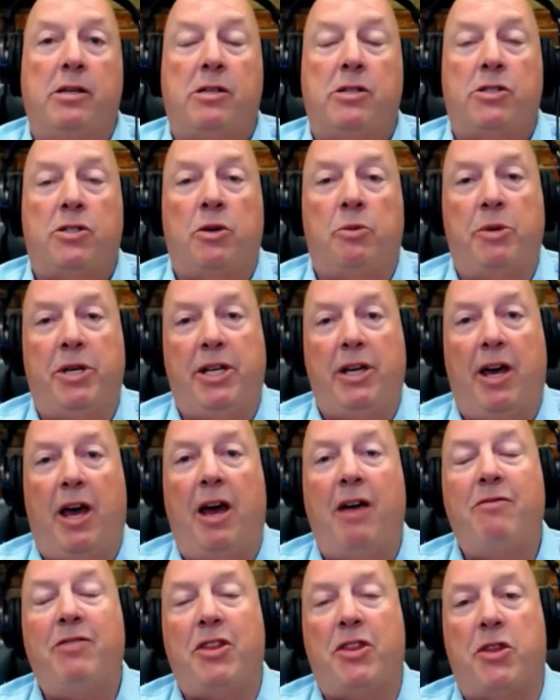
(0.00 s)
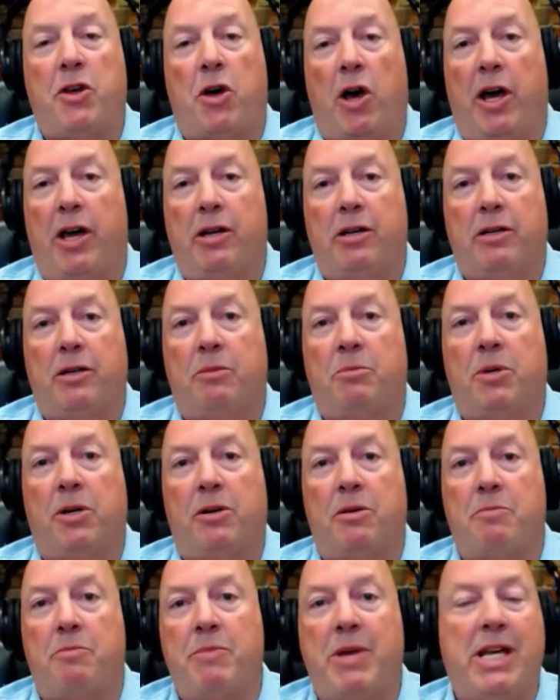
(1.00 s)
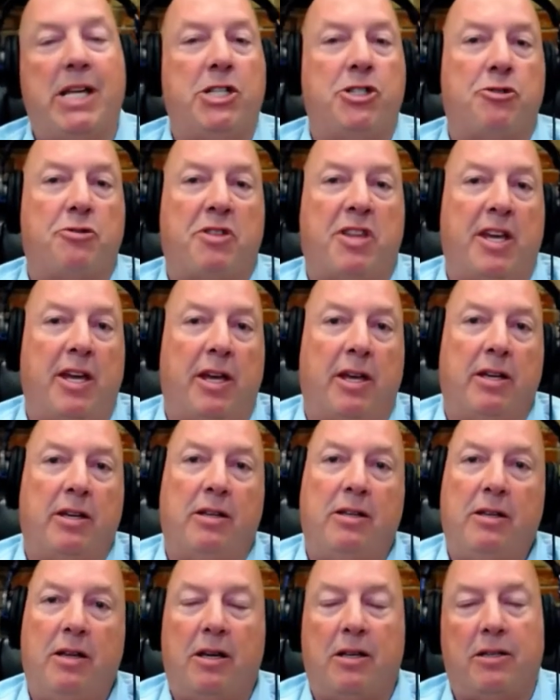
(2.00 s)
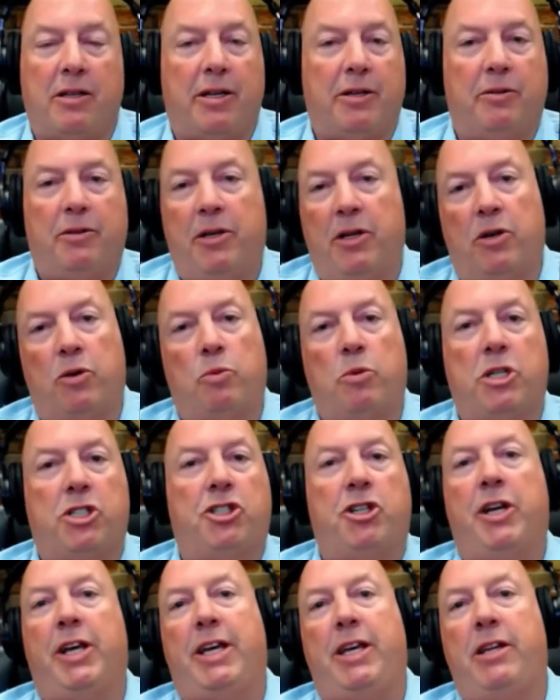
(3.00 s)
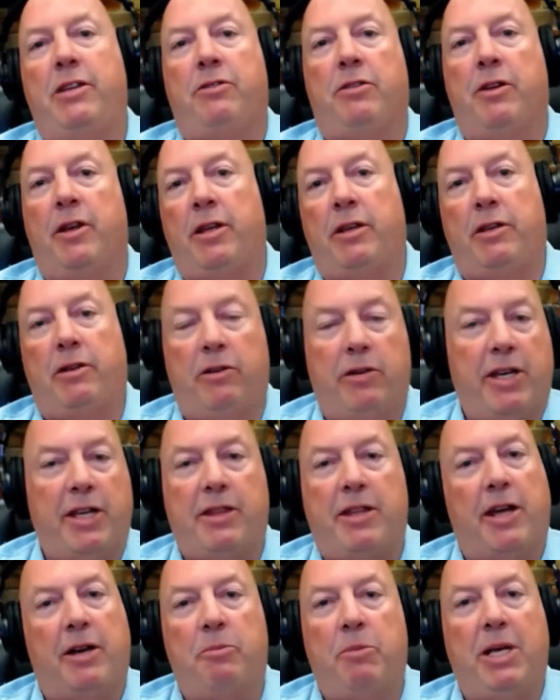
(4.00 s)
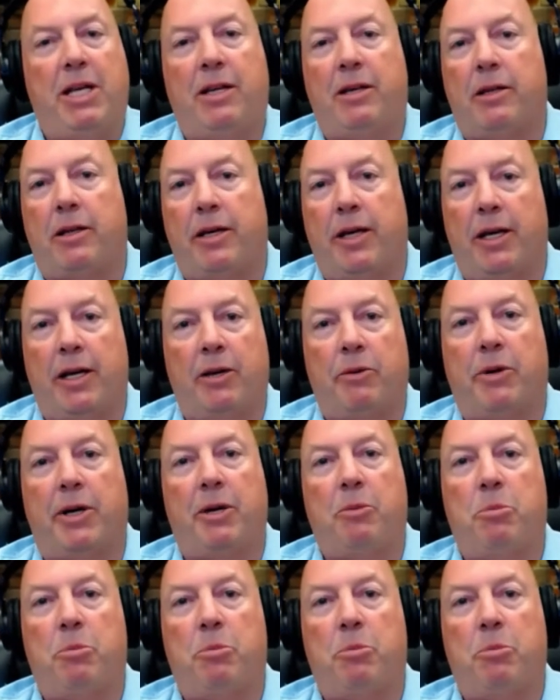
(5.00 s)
So when you have a thought about a major thing, not like, what should I eat tonight? You'll get that immediately anyway.